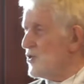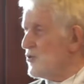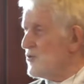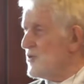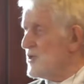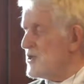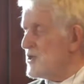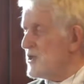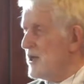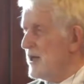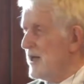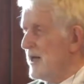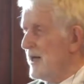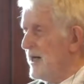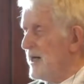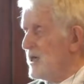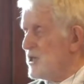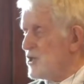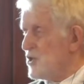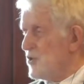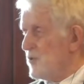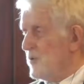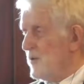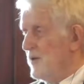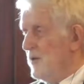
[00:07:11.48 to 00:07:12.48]
Christian
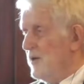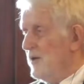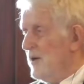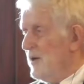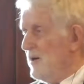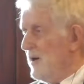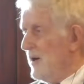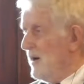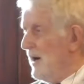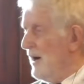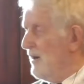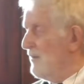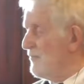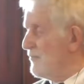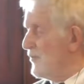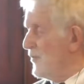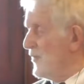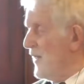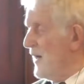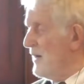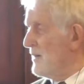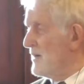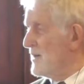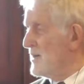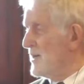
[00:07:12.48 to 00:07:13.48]
lectionary for
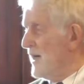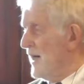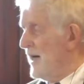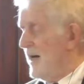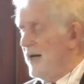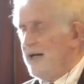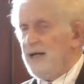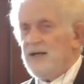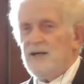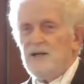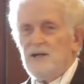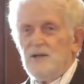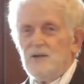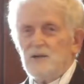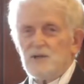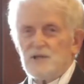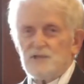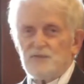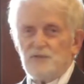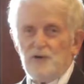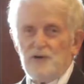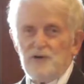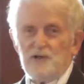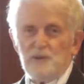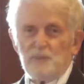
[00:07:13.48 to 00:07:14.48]
that day
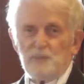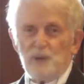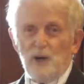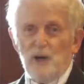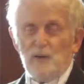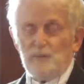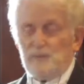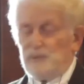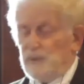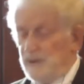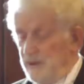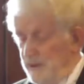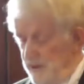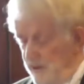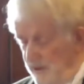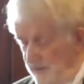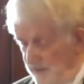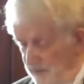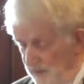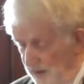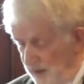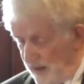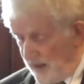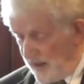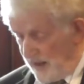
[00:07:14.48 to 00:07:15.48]
was very appropriate
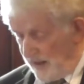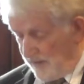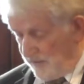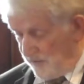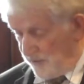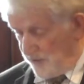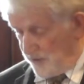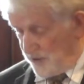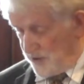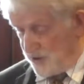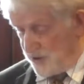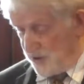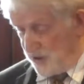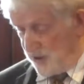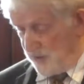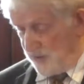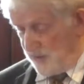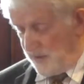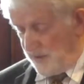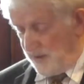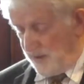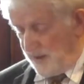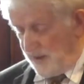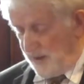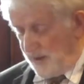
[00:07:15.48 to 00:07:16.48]
for the
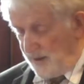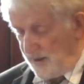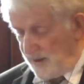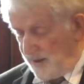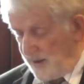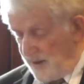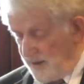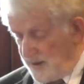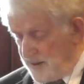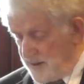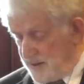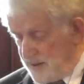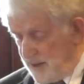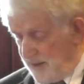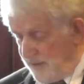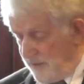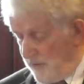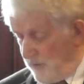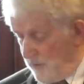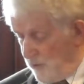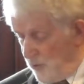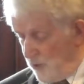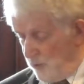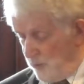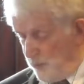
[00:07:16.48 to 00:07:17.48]
sermon, and it's
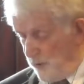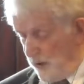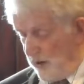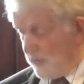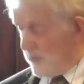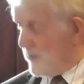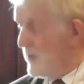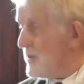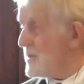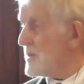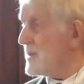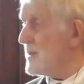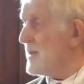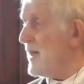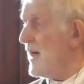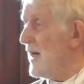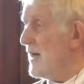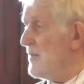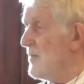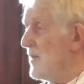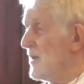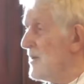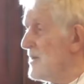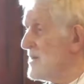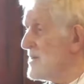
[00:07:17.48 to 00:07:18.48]
even more appropriate
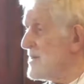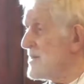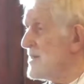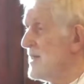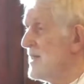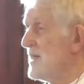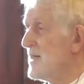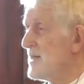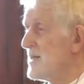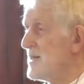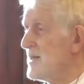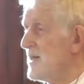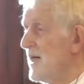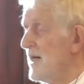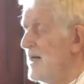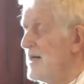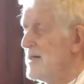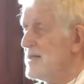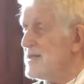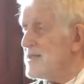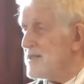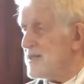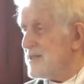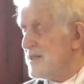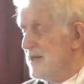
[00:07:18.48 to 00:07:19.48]
today because
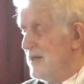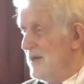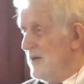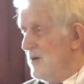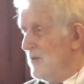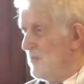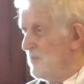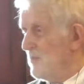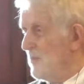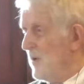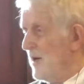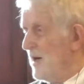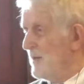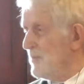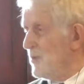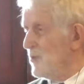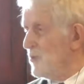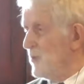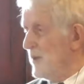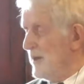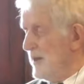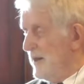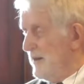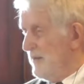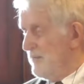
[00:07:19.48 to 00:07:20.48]
today's Bible
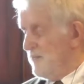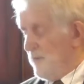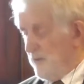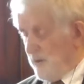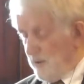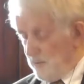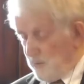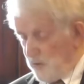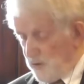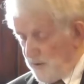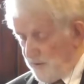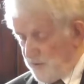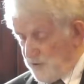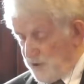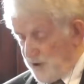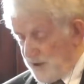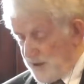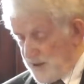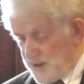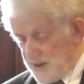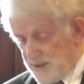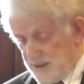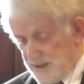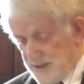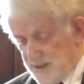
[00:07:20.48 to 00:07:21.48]
reading from the book of
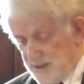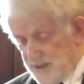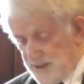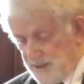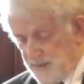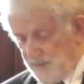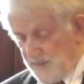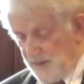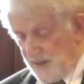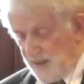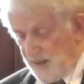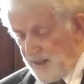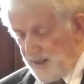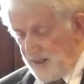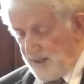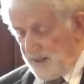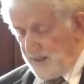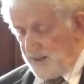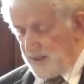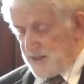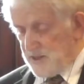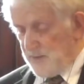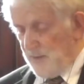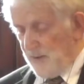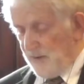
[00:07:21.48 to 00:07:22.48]
Genesis
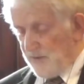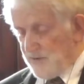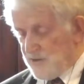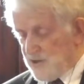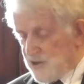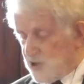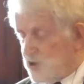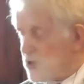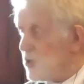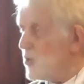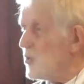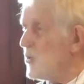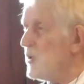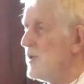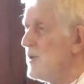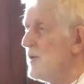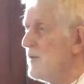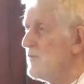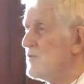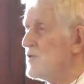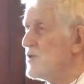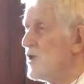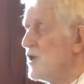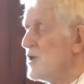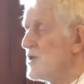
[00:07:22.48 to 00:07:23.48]
is about the story
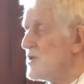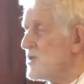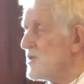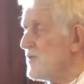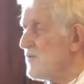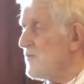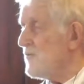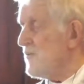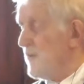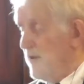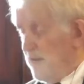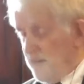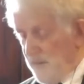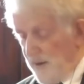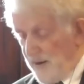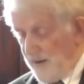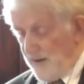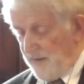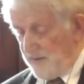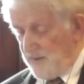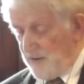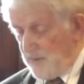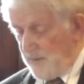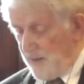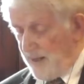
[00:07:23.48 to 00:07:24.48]
of Joseph
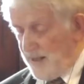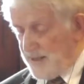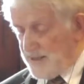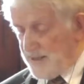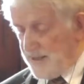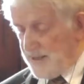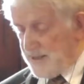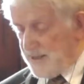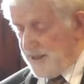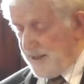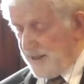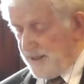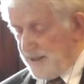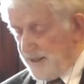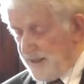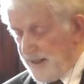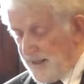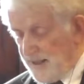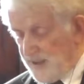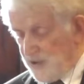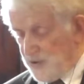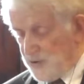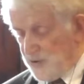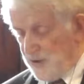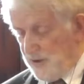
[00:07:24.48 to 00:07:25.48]
and the amazing
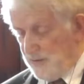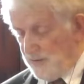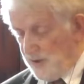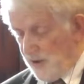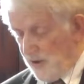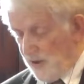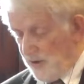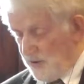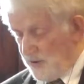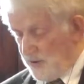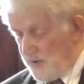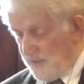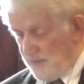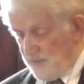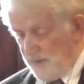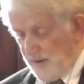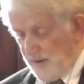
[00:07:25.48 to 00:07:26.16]
Technicolor Dreamcoat.